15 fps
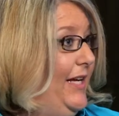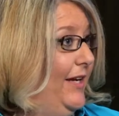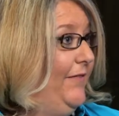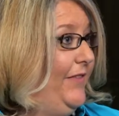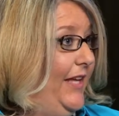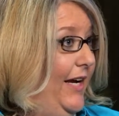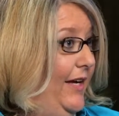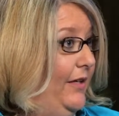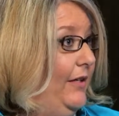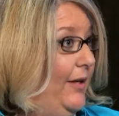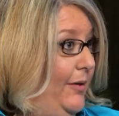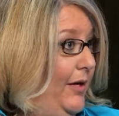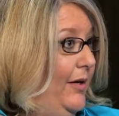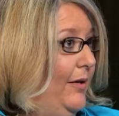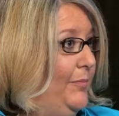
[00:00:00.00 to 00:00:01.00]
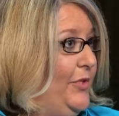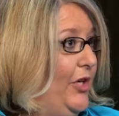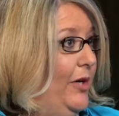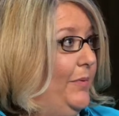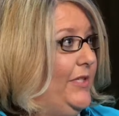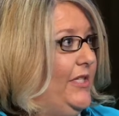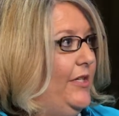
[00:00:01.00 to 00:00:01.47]
of that, I'm sorry,
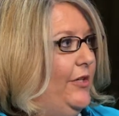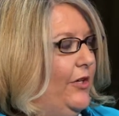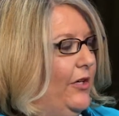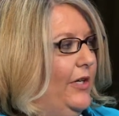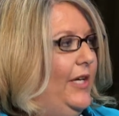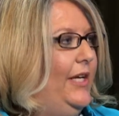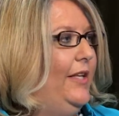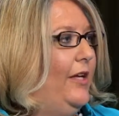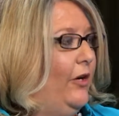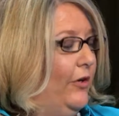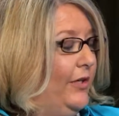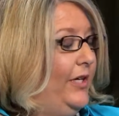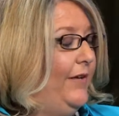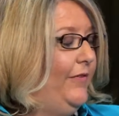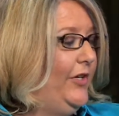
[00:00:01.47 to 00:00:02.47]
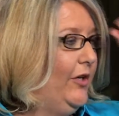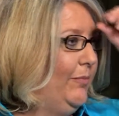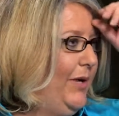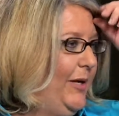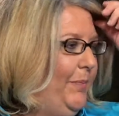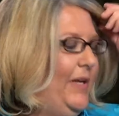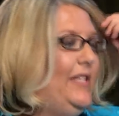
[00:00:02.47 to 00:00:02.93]
but Governor
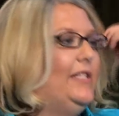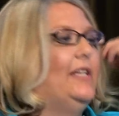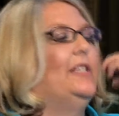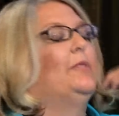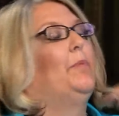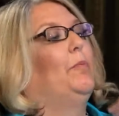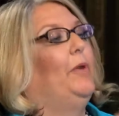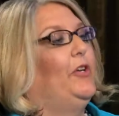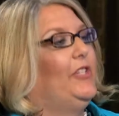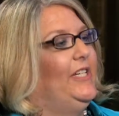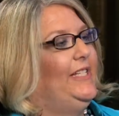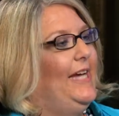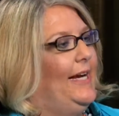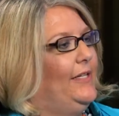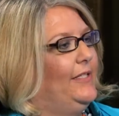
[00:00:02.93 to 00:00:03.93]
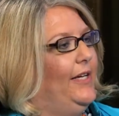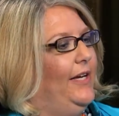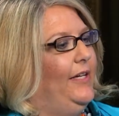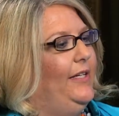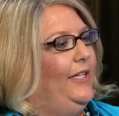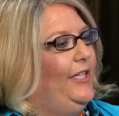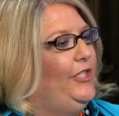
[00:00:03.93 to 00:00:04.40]
Mike Pence has proposed a tax cut.
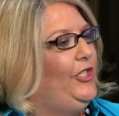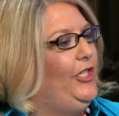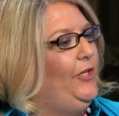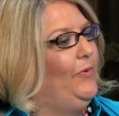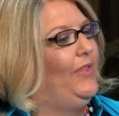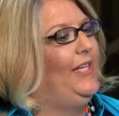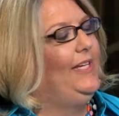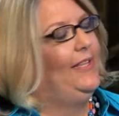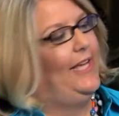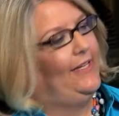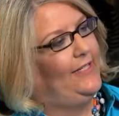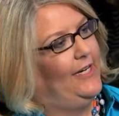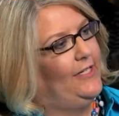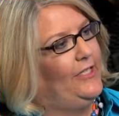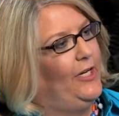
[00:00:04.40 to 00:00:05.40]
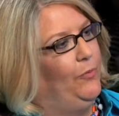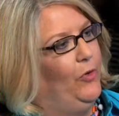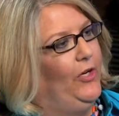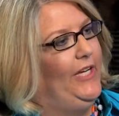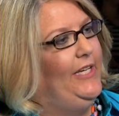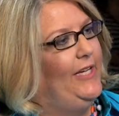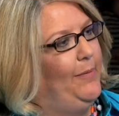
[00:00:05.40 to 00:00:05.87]
Do you think that tax cut will
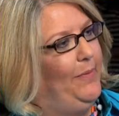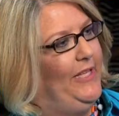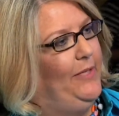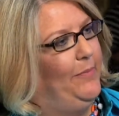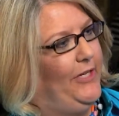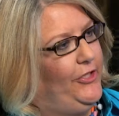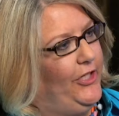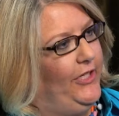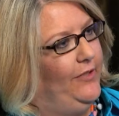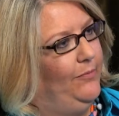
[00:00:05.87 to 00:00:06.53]
end up in the budget?